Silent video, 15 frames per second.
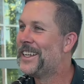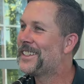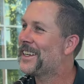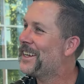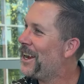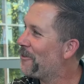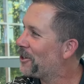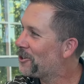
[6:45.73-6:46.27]
He's like,
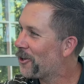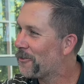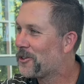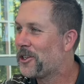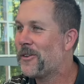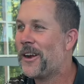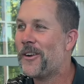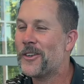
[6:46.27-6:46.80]
"Yeah, we drove
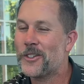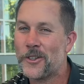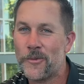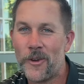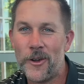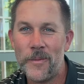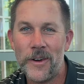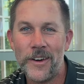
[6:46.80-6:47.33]
2 hours to
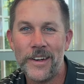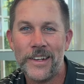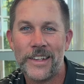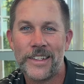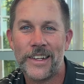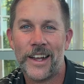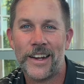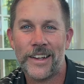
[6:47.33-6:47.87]
Walmart
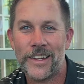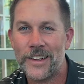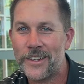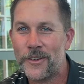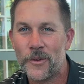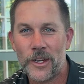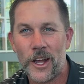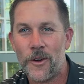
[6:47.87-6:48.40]
and got
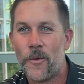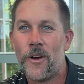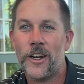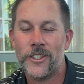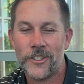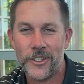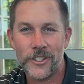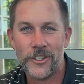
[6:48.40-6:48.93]
a
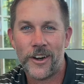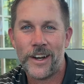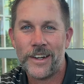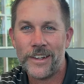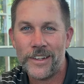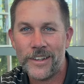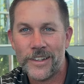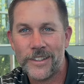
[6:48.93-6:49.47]
washer and
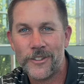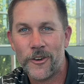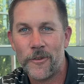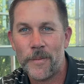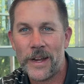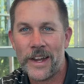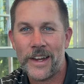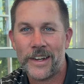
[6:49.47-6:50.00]
dryer and drove
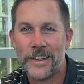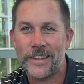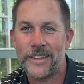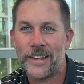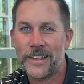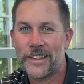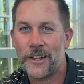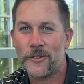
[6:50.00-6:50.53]
back, and
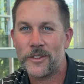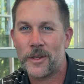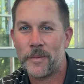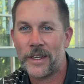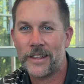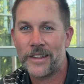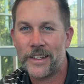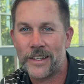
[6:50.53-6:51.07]
like that was the
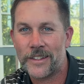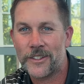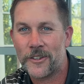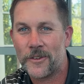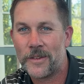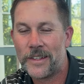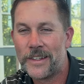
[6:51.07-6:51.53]
big thing." So